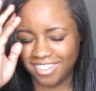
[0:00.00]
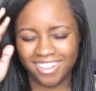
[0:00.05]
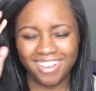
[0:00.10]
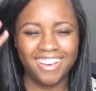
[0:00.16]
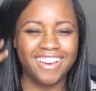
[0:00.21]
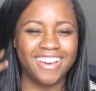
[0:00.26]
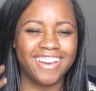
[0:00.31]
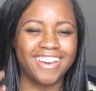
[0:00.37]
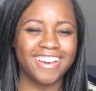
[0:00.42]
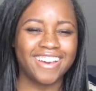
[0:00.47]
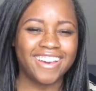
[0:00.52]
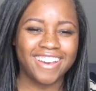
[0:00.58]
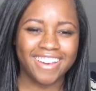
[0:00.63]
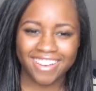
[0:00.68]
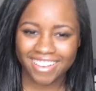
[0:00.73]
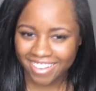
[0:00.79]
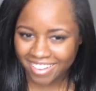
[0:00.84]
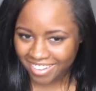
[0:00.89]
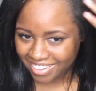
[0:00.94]

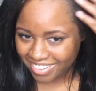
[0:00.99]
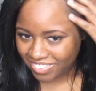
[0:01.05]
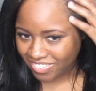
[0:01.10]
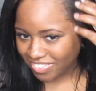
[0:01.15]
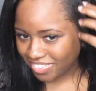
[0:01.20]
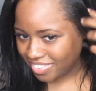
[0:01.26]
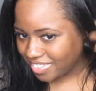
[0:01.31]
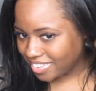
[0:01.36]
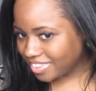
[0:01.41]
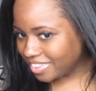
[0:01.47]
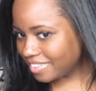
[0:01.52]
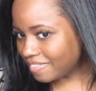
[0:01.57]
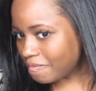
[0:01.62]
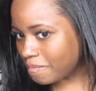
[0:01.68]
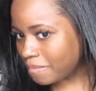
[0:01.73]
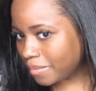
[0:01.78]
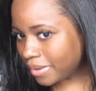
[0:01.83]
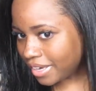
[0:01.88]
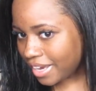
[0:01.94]
but
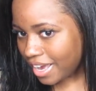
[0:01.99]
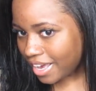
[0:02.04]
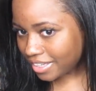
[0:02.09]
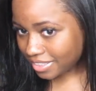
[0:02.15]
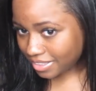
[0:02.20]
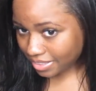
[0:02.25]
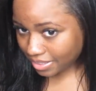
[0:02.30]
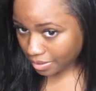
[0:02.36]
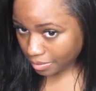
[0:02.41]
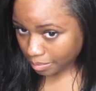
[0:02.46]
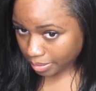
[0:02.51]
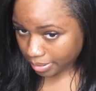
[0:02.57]
yeah, it's so